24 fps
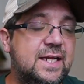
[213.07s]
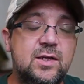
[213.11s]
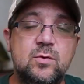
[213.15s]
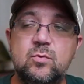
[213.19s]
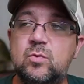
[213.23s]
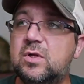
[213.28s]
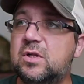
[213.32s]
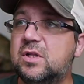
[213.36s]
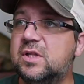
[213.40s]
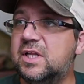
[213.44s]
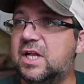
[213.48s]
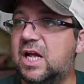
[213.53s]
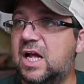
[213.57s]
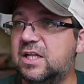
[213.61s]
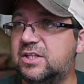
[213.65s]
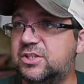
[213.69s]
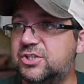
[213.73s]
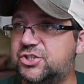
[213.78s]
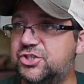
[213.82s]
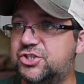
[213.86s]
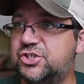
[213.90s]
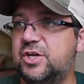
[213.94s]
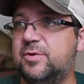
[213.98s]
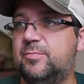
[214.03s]
it will
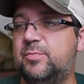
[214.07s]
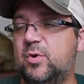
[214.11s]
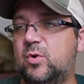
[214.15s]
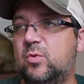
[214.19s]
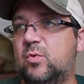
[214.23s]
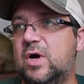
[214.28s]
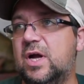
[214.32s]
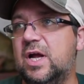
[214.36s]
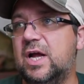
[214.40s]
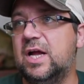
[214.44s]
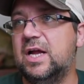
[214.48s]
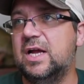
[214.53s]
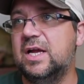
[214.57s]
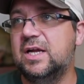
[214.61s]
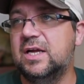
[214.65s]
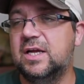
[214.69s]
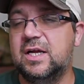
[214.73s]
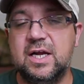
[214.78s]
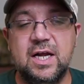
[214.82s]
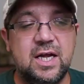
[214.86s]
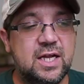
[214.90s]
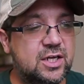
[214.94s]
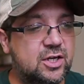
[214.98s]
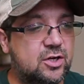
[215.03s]
not chip away
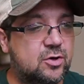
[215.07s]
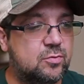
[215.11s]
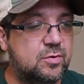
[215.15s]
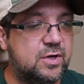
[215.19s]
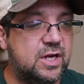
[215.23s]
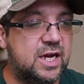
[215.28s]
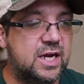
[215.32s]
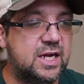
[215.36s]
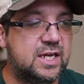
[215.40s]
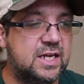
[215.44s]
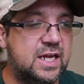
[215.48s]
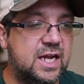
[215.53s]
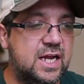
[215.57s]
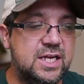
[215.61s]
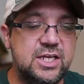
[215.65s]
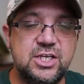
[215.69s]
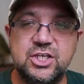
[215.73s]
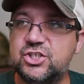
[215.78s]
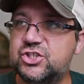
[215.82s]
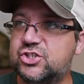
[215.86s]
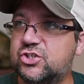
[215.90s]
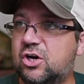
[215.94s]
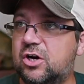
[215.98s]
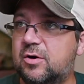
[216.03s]
and create
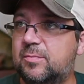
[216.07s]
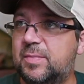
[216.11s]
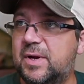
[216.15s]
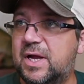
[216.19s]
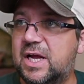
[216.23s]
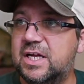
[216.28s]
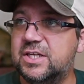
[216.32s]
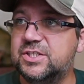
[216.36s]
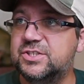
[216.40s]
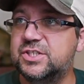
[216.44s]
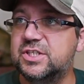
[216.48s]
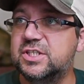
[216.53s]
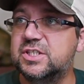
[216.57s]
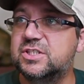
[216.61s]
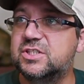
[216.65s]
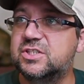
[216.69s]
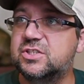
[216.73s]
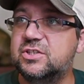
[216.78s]
any sharp edges,